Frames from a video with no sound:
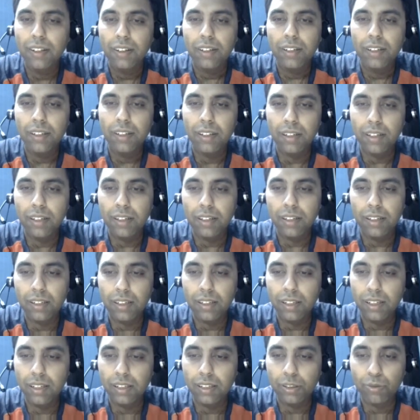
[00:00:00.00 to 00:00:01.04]

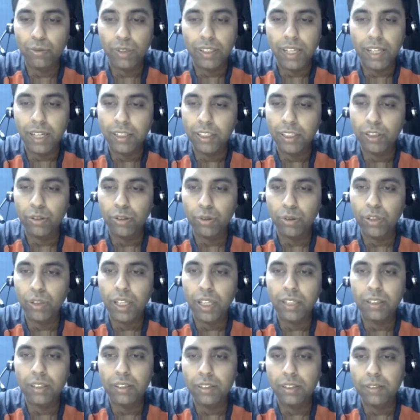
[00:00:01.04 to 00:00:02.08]
it's quite handy to know
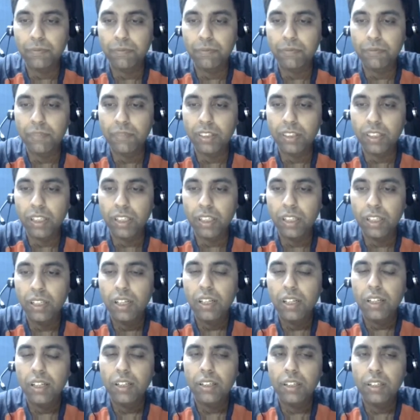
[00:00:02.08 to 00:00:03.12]
that it's,
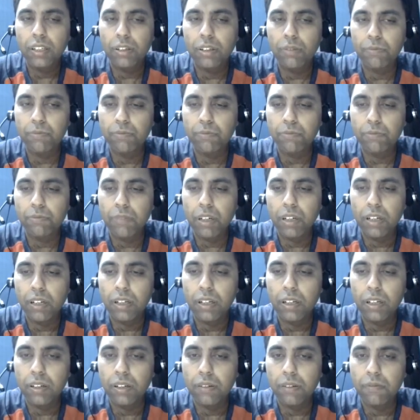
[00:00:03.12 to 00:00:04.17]
you
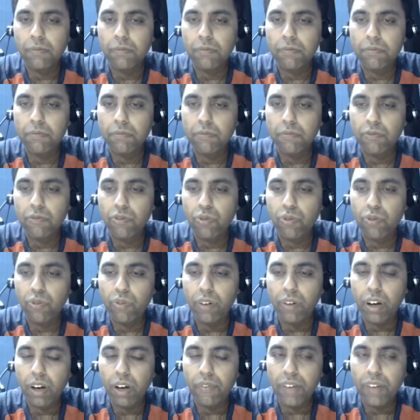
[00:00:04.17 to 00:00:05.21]
know,
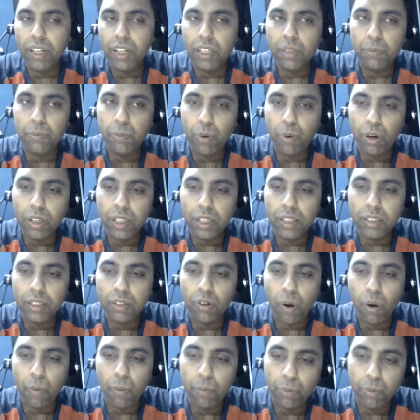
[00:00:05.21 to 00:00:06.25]
a very important
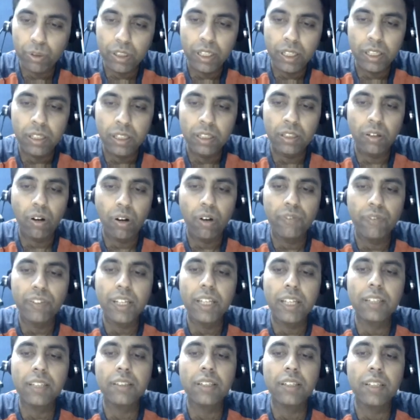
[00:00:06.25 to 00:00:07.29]
component of
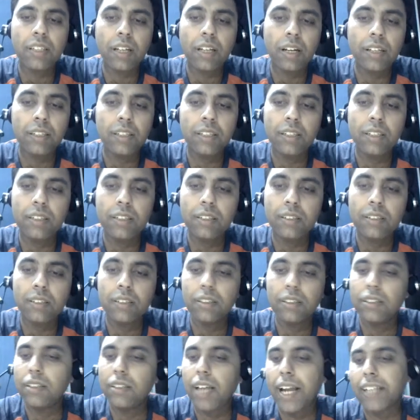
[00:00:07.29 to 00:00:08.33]
text data is
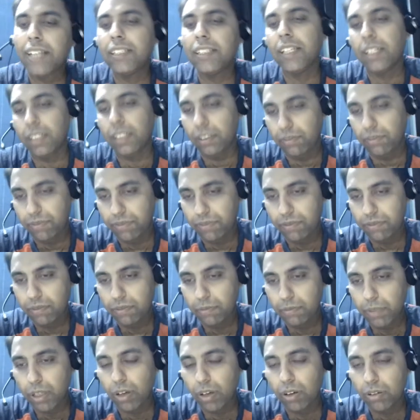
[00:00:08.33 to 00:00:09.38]
adjective,
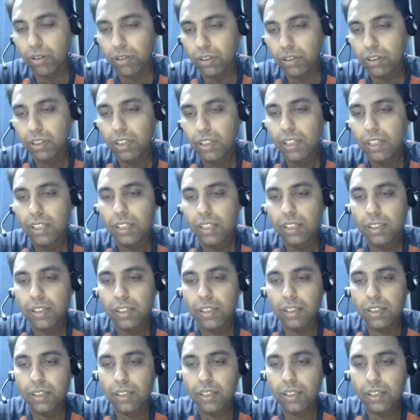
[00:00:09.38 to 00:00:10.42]
because
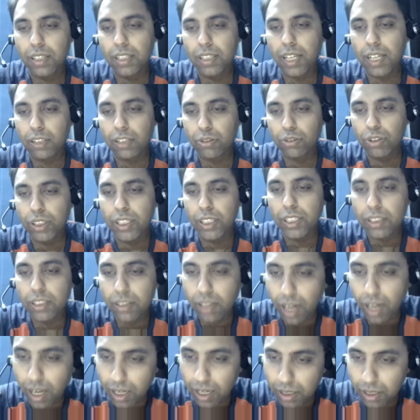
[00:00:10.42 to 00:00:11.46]
it actually
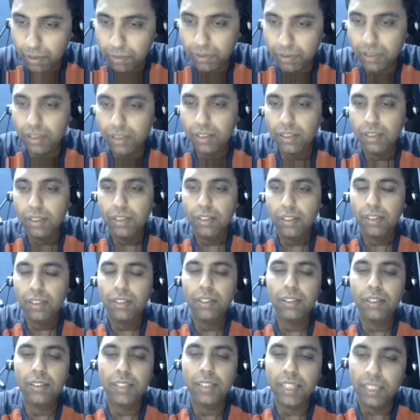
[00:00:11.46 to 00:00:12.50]
describes
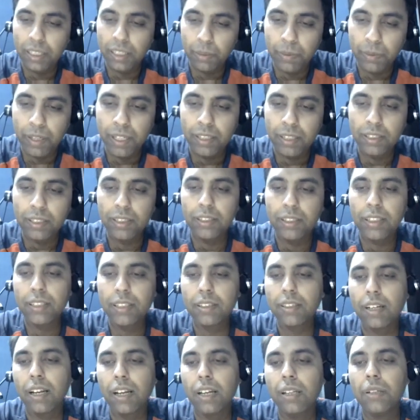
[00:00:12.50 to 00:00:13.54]
a sentiment, it
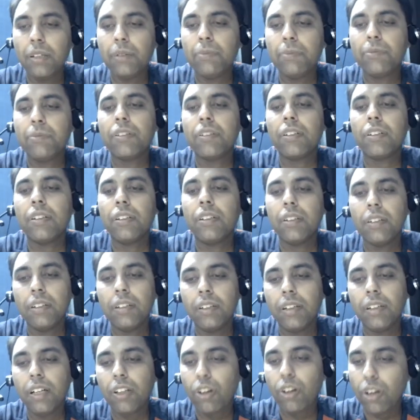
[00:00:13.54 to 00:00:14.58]
describes
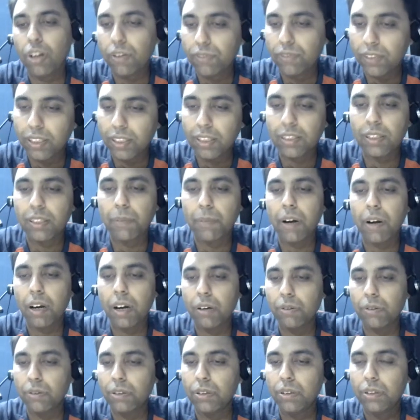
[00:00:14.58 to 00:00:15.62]
a lot of things about